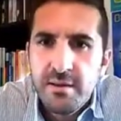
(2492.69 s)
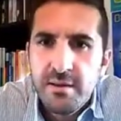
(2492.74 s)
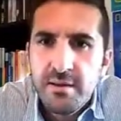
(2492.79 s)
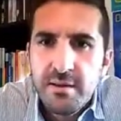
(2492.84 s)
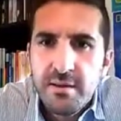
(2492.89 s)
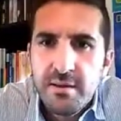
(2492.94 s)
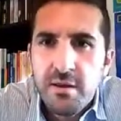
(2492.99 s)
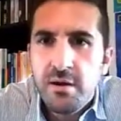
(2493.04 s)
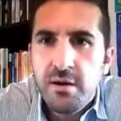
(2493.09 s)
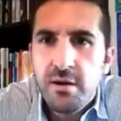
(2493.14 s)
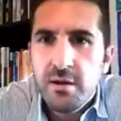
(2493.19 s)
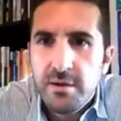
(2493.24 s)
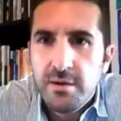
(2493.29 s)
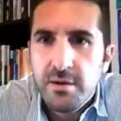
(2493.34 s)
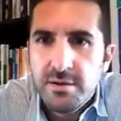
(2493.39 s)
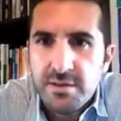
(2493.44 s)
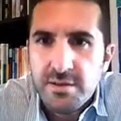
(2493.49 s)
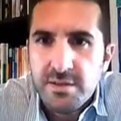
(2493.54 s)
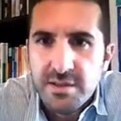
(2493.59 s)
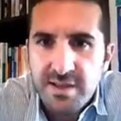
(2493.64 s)
Young
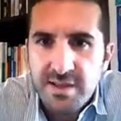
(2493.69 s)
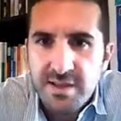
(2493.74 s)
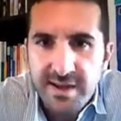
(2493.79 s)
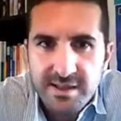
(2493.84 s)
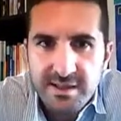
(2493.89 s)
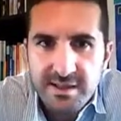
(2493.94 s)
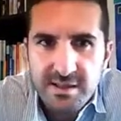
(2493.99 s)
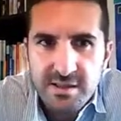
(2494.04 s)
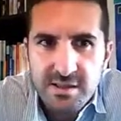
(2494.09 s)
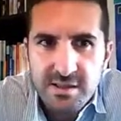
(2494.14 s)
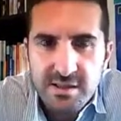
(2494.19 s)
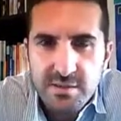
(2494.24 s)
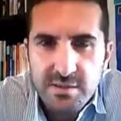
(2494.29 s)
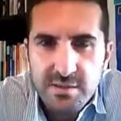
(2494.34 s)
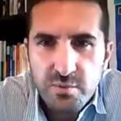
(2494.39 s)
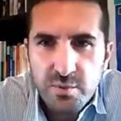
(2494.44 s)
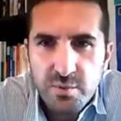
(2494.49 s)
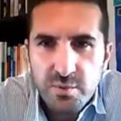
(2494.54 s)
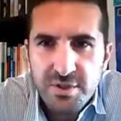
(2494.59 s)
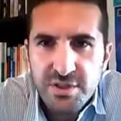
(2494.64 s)
Learners Tests,
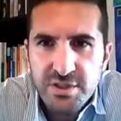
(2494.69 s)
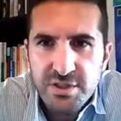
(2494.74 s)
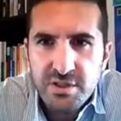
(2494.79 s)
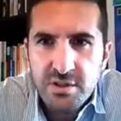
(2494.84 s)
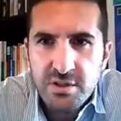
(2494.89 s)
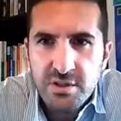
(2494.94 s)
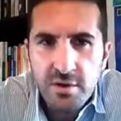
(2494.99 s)
which is